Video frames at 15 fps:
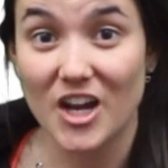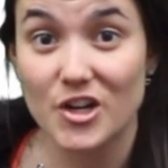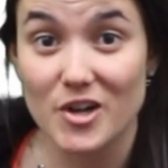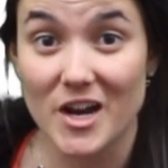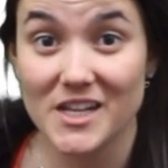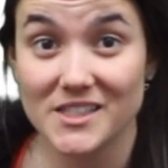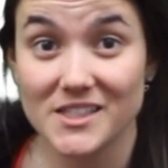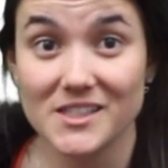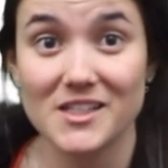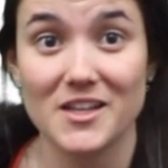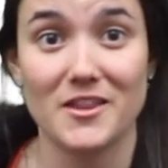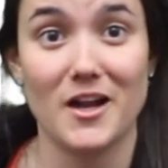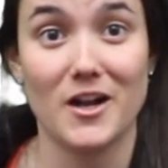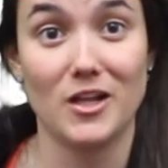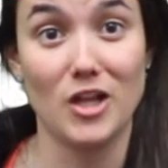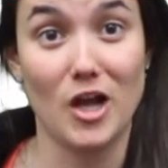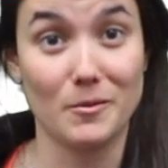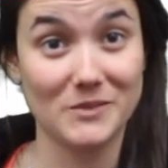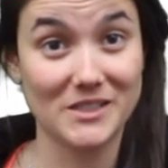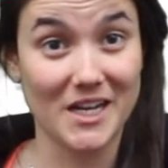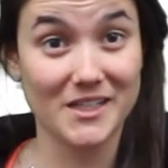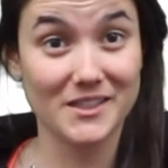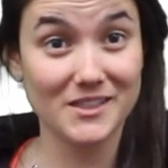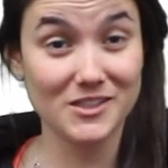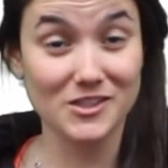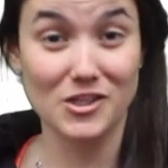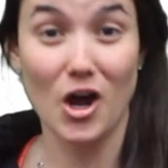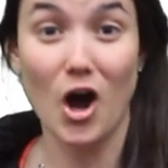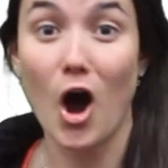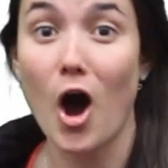a crisis that alarmed scientists